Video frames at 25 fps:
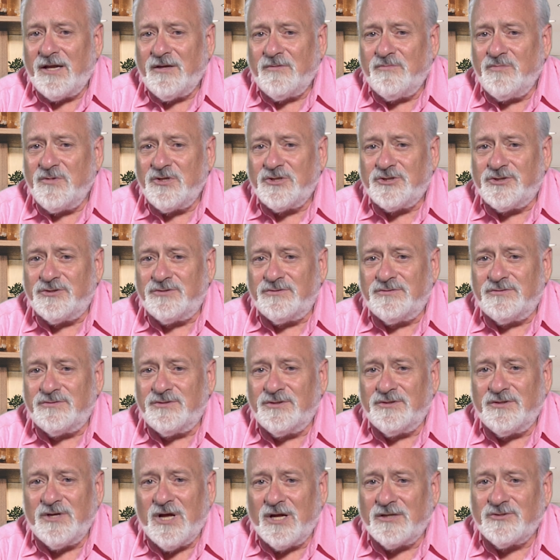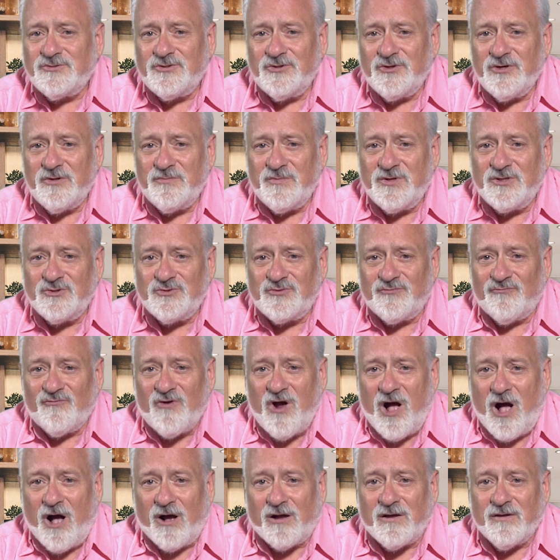admission did not turn him into
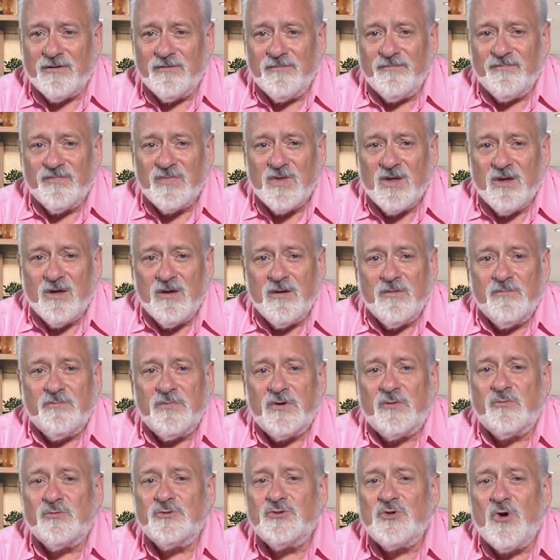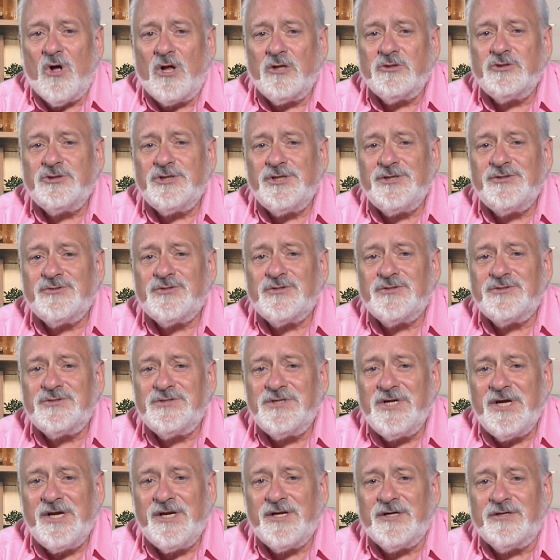rock, but was all Jesus
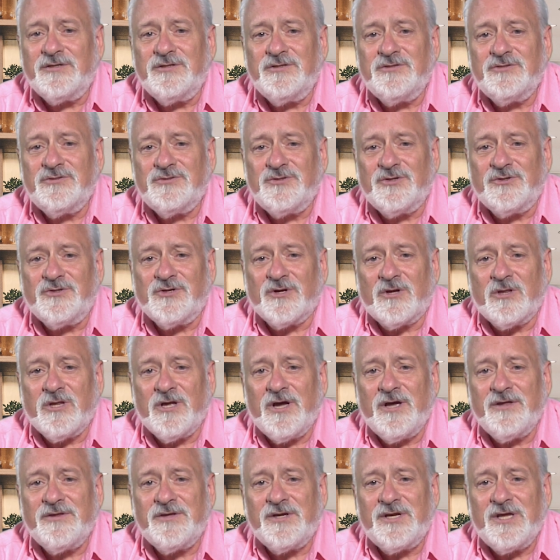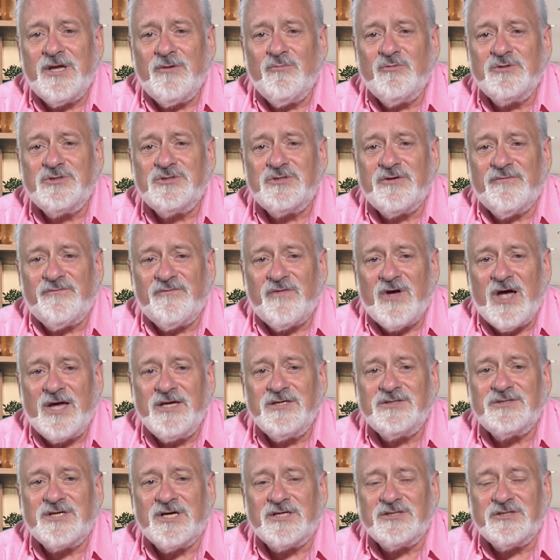needed to declare that he would
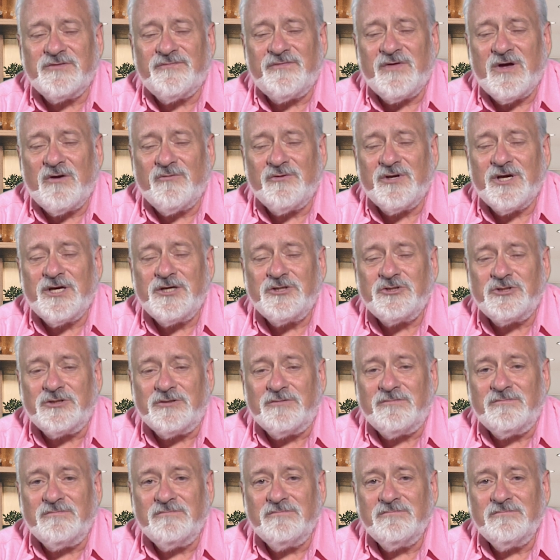suffice as a foundation.